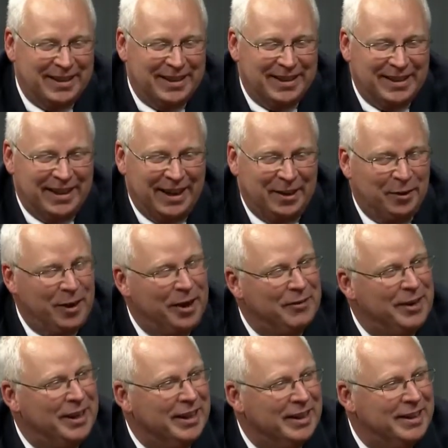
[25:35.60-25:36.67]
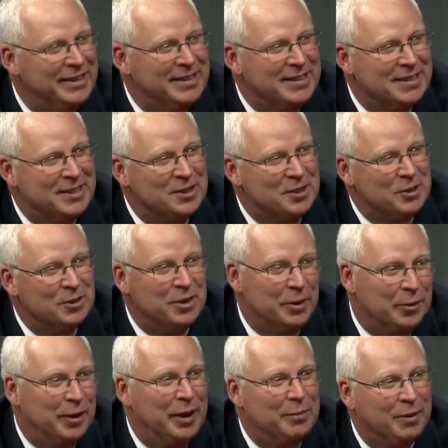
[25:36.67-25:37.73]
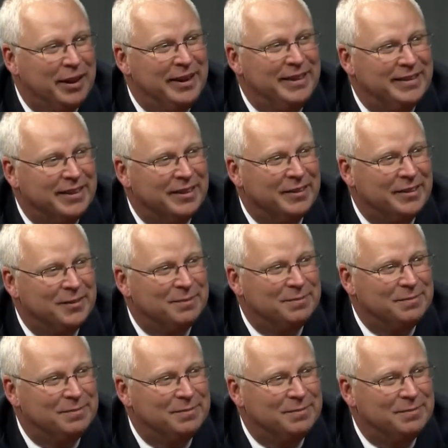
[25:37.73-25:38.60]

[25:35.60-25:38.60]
I don't have any allegiance issues. No, when they play each other.